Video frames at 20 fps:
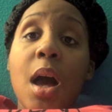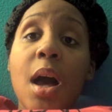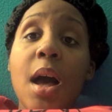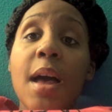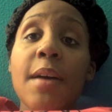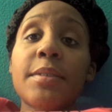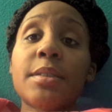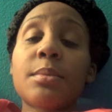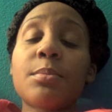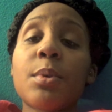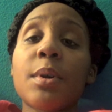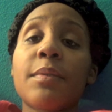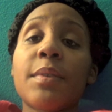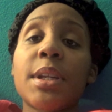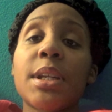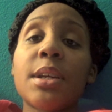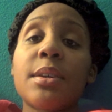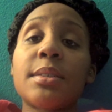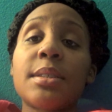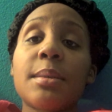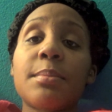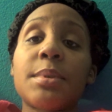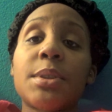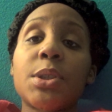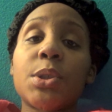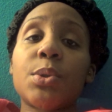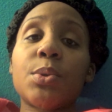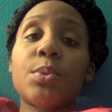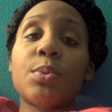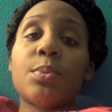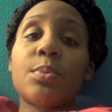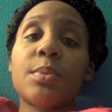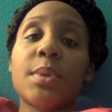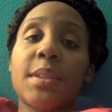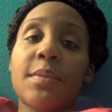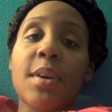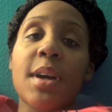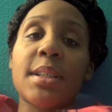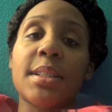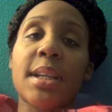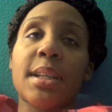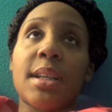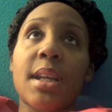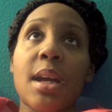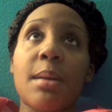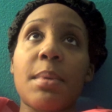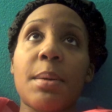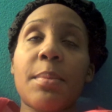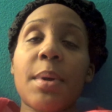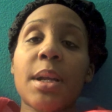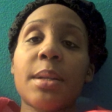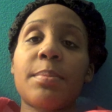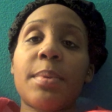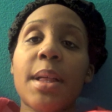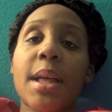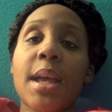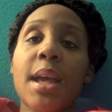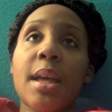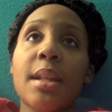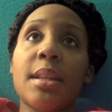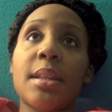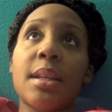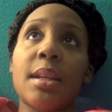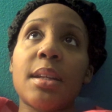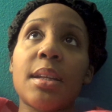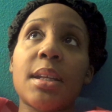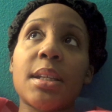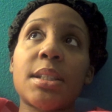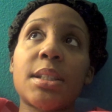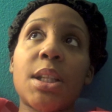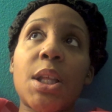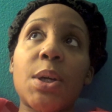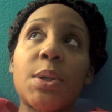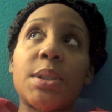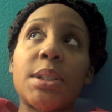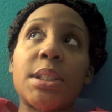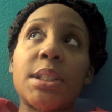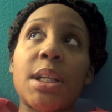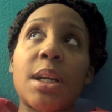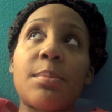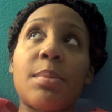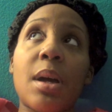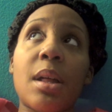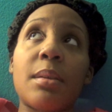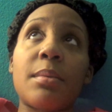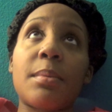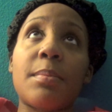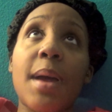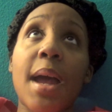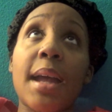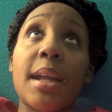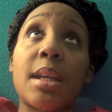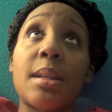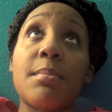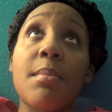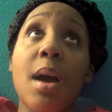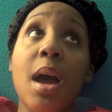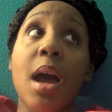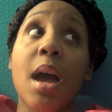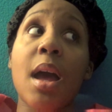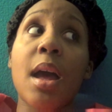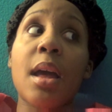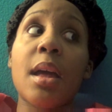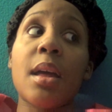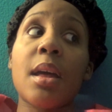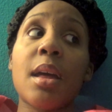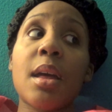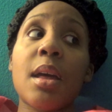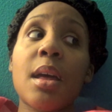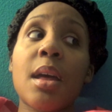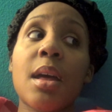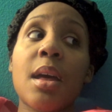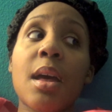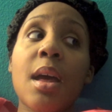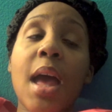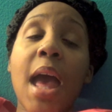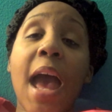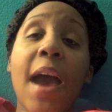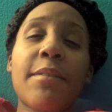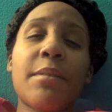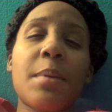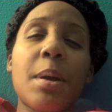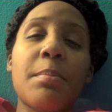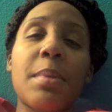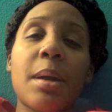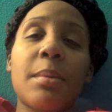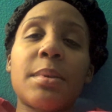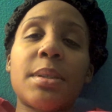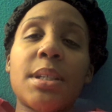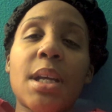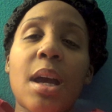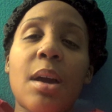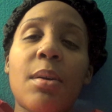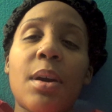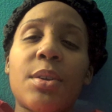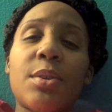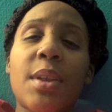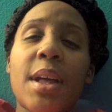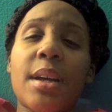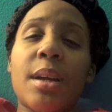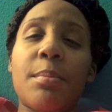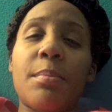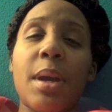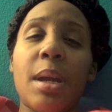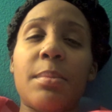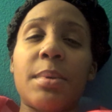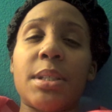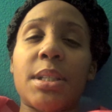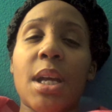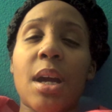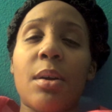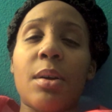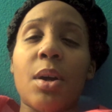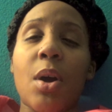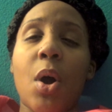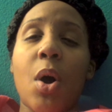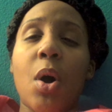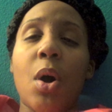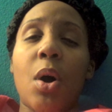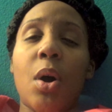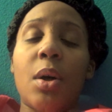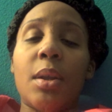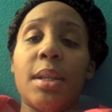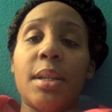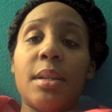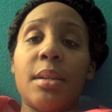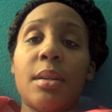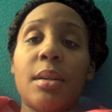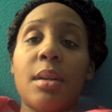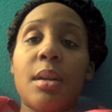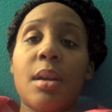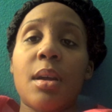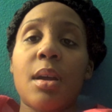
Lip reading: have some more videos up soon as far as like, my break plan, and then it gets closer, I'll probably be packing after my baby shower, I'll do like a baby shower haul, and